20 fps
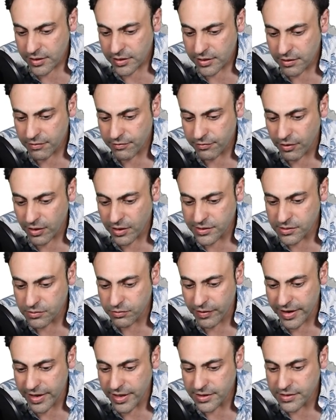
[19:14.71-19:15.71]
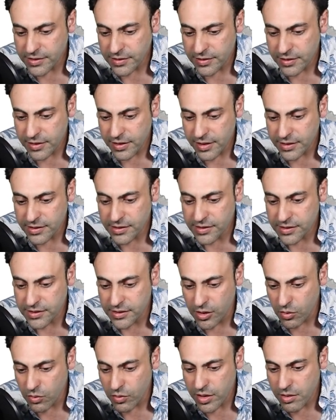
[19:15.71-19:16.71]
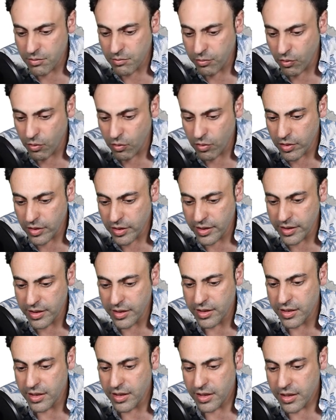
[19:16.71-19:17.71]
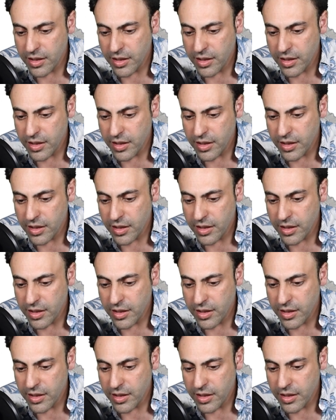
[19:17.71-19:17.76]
The phosphate, it's so important